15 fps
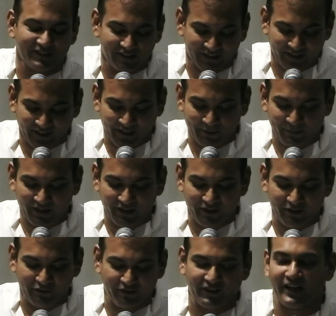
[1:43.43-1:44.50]
It can
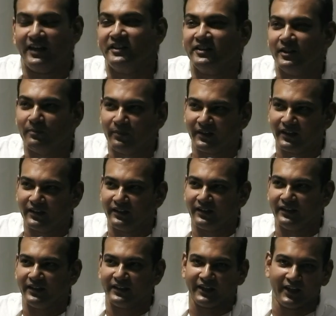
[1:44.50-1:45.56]
be financial
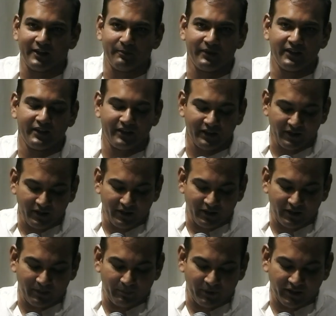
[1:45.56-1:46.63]
burden, it can be
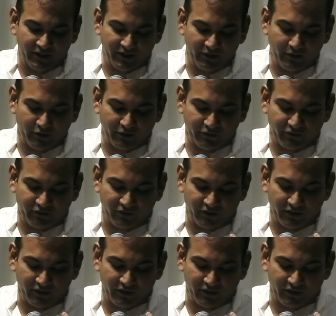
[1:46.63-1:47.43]
a burden of